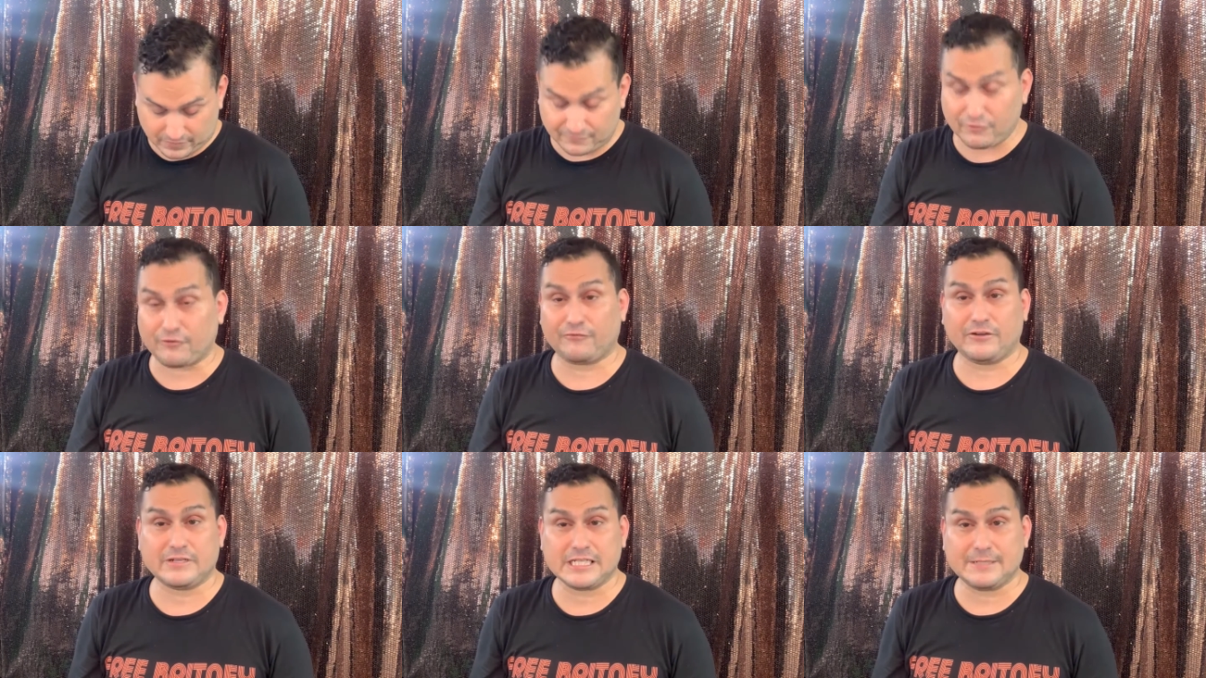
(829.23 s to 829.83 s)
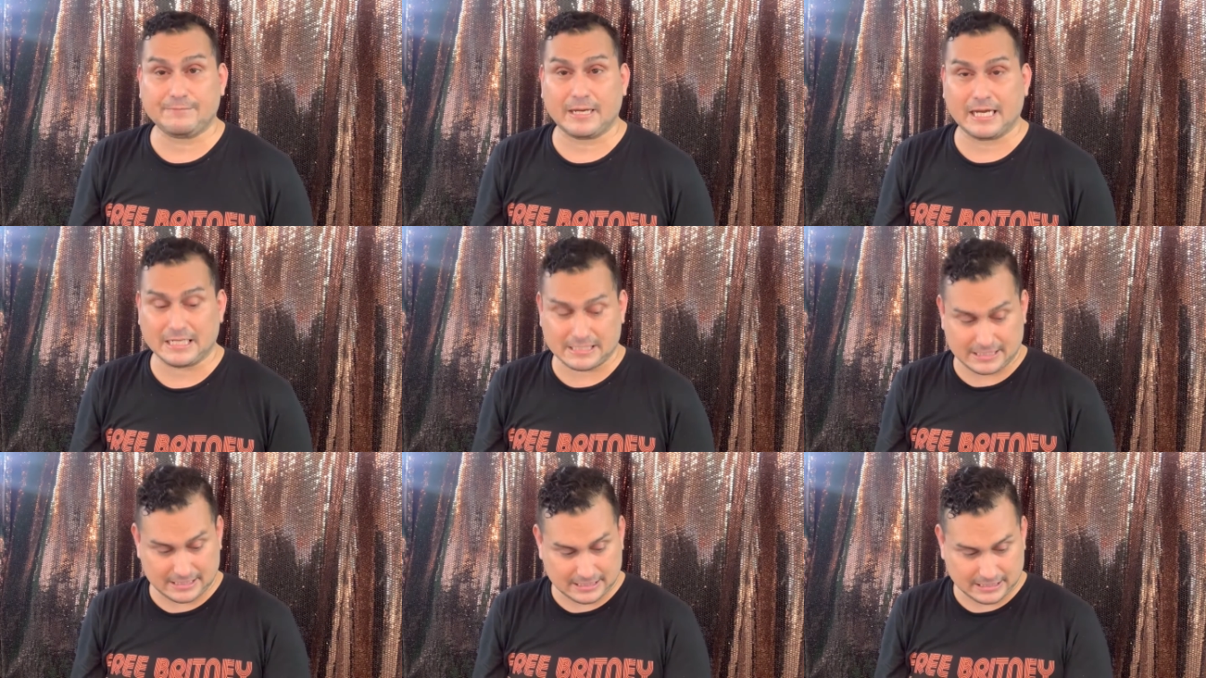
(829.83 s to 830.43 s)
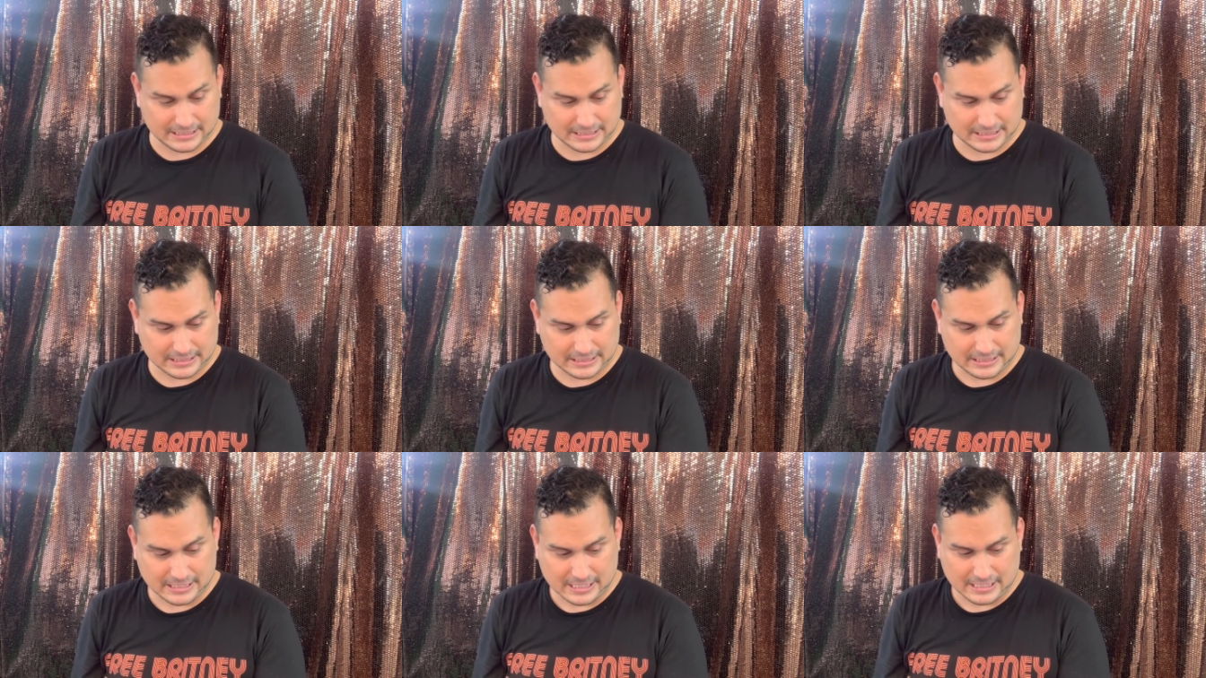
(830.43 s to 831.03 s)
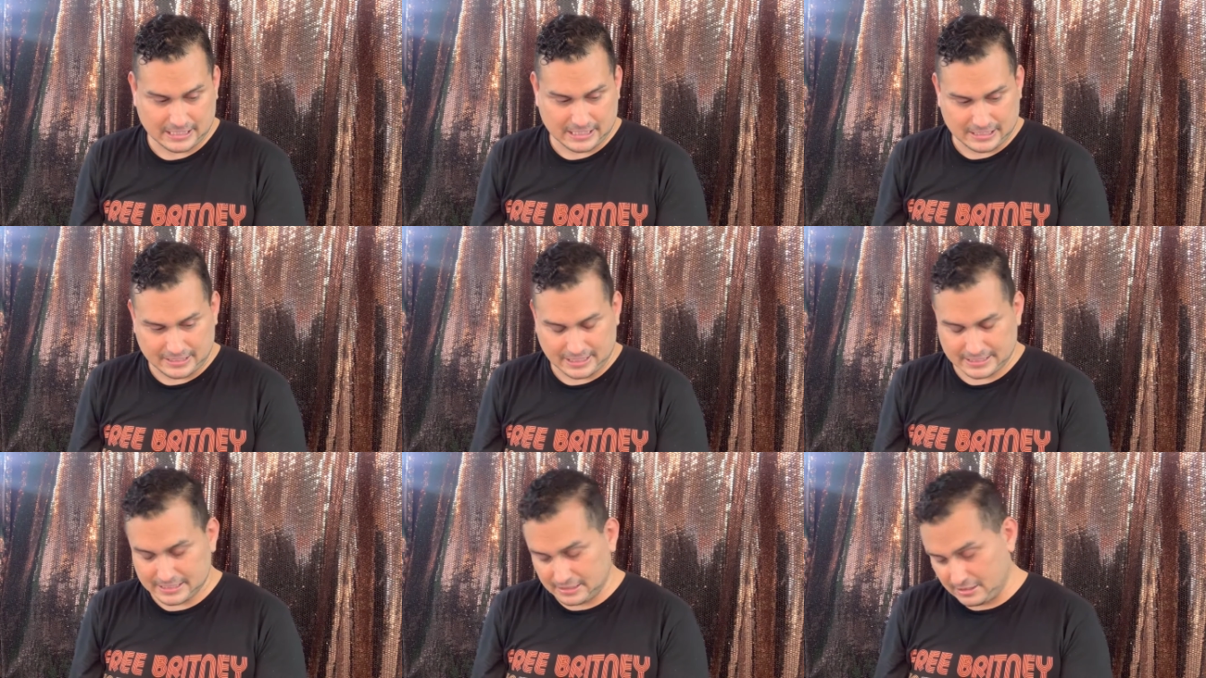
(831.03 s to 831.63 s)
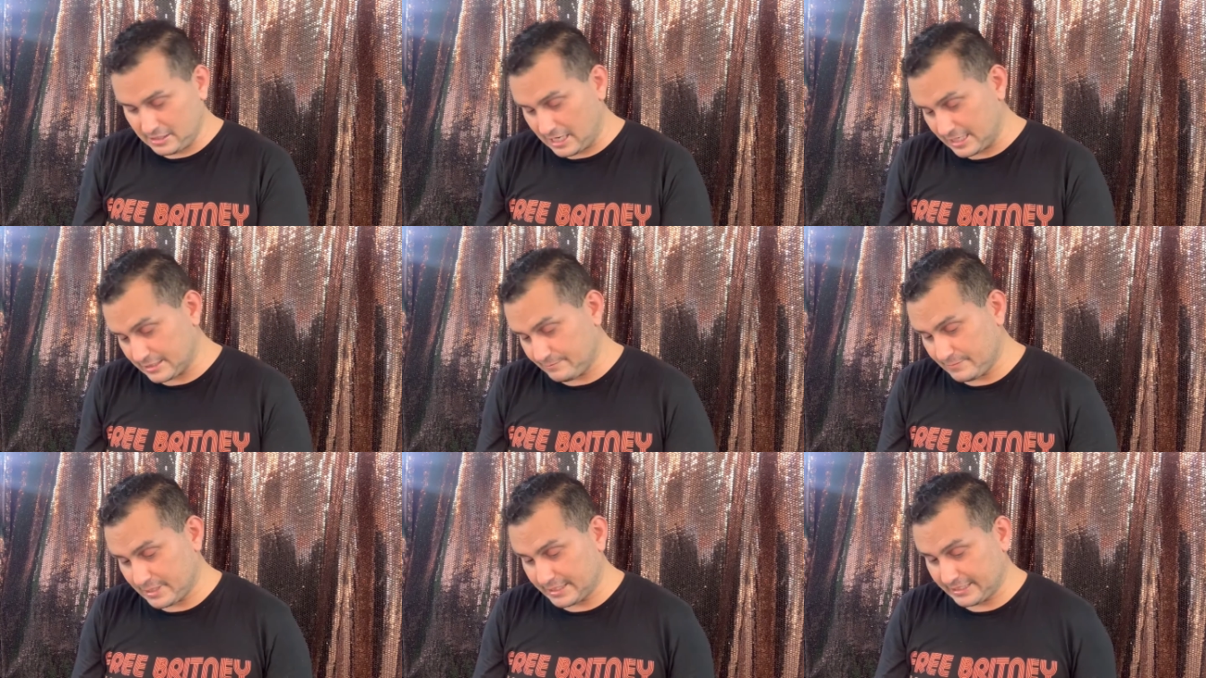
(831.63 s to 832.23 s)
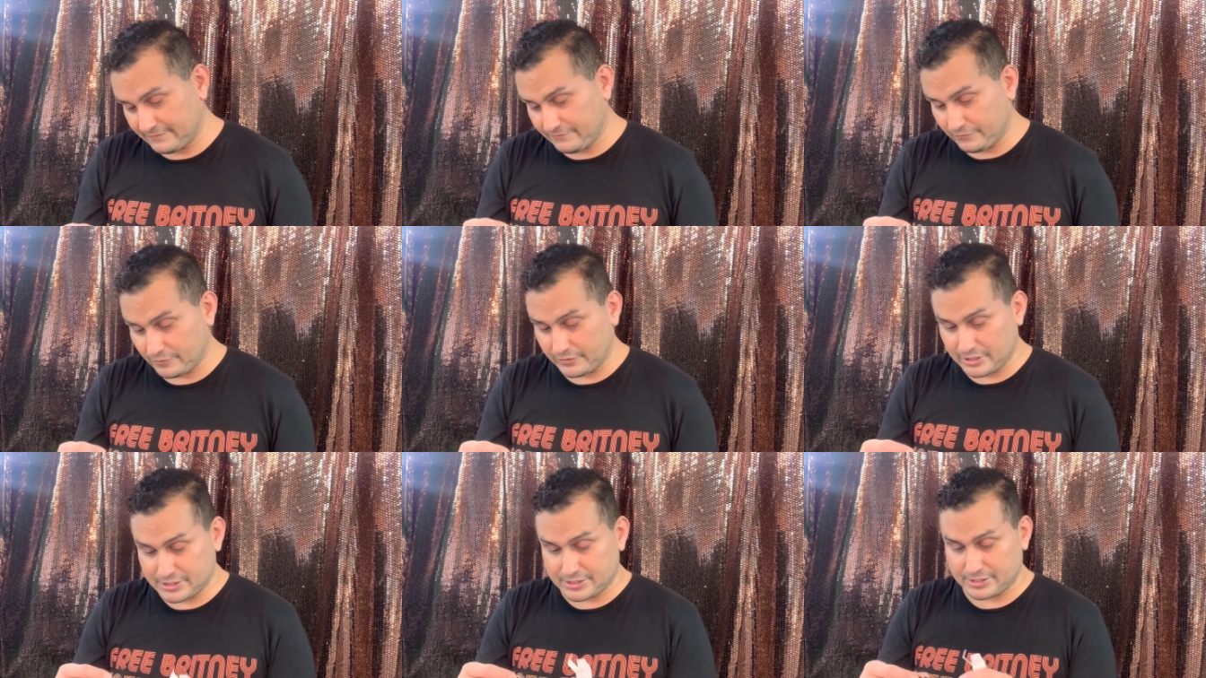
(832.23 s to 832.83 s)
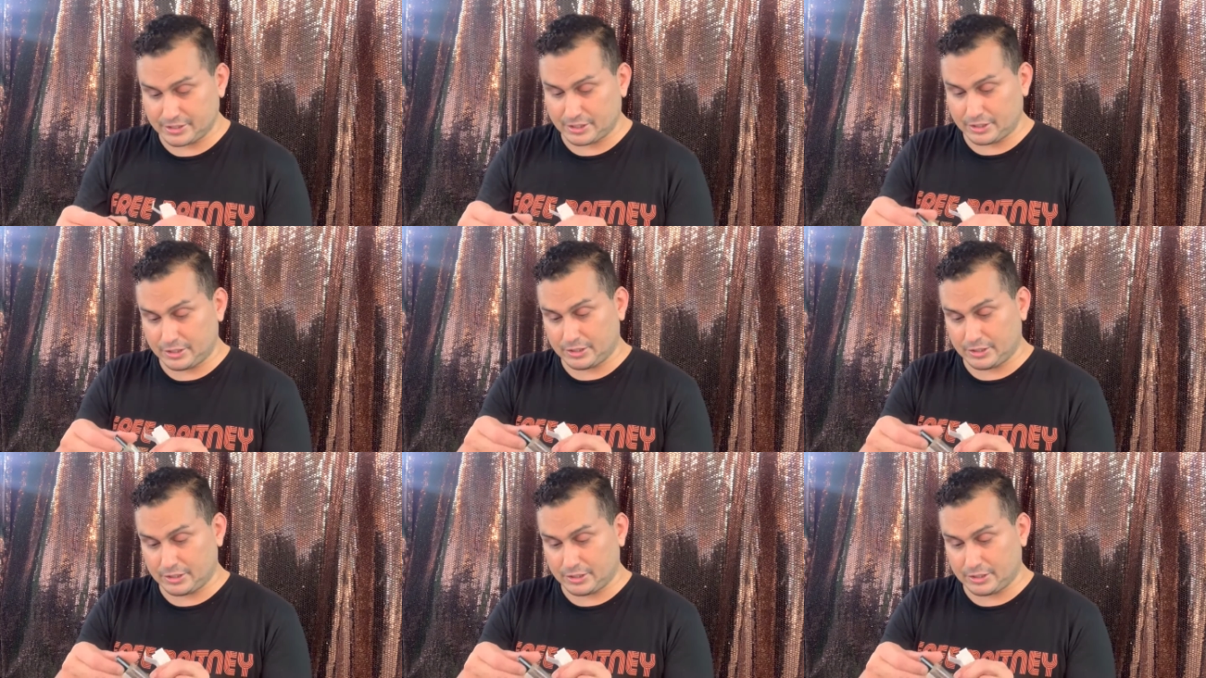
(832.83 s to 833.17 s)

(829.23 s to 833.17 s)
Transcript: for 50 bucks, that's a lot of money for this